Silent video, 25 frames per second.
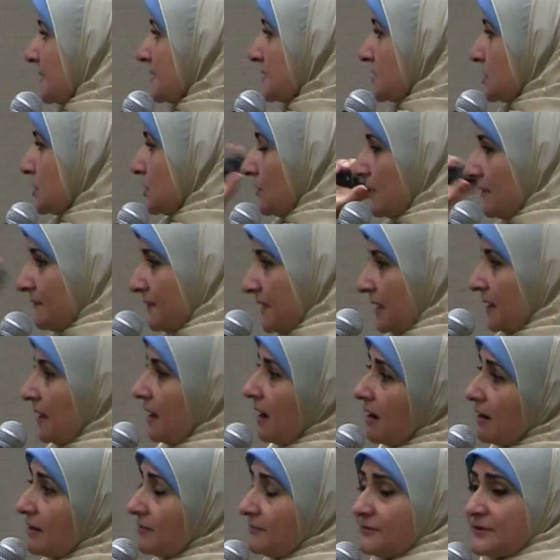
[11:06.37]
So if the
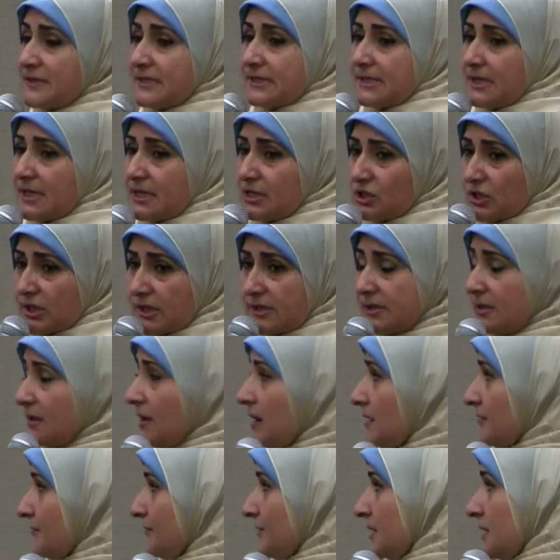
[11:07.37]
harmful stage is
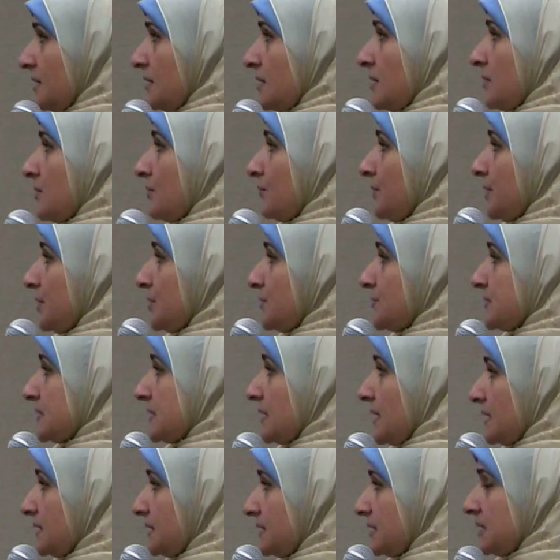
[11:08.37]
larvae, we use
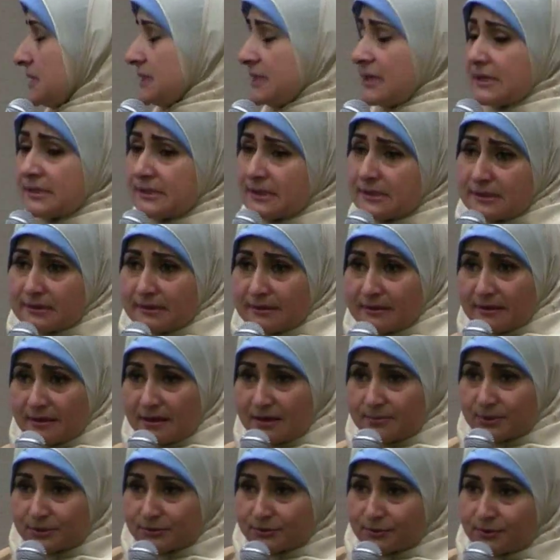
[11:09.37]
chitin sensitive
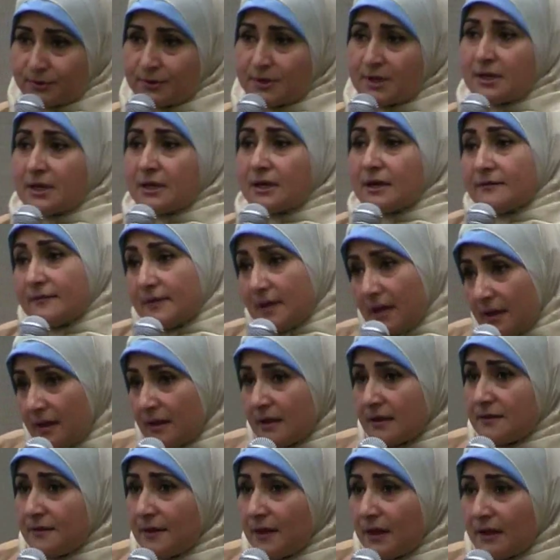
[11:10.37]
inhibitor. If
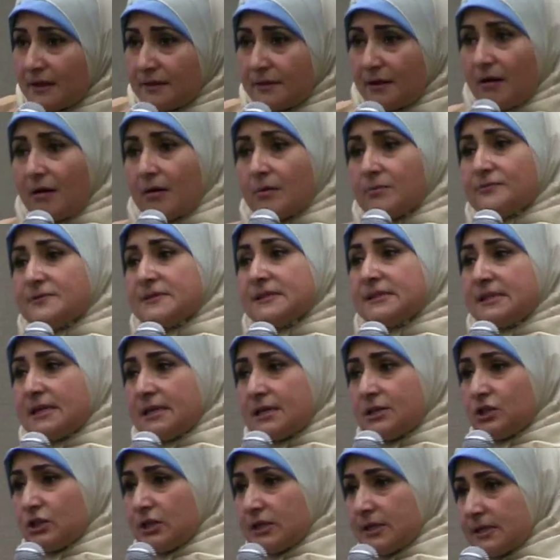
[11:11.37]
the harmful
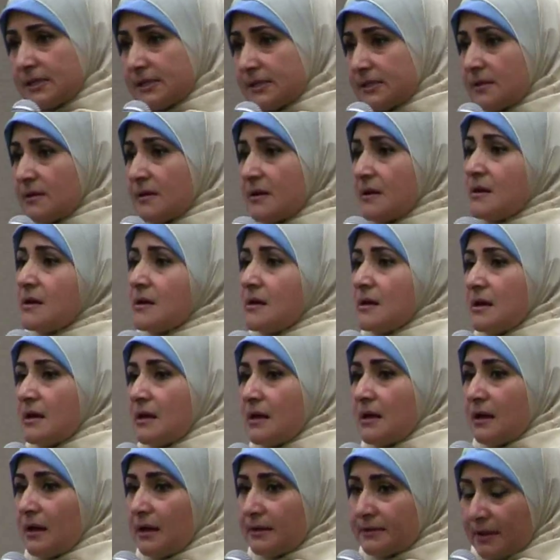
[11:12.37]
stage is
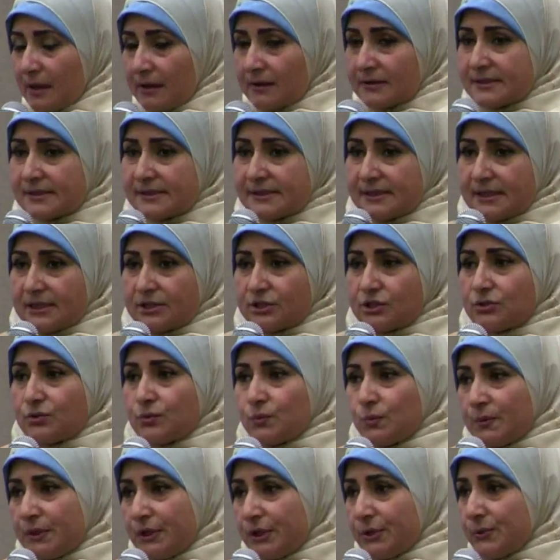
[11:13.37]
adult stage,
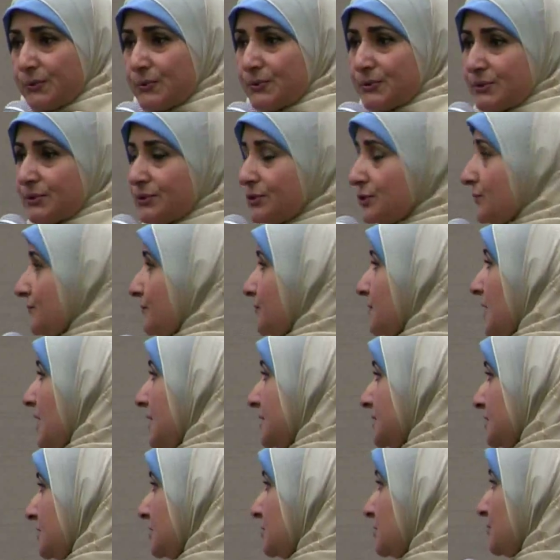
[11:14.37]
we use
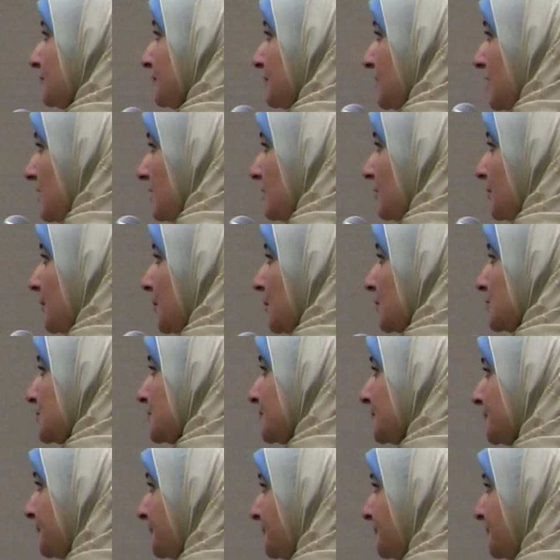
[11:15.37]
anti-juvenile hormones.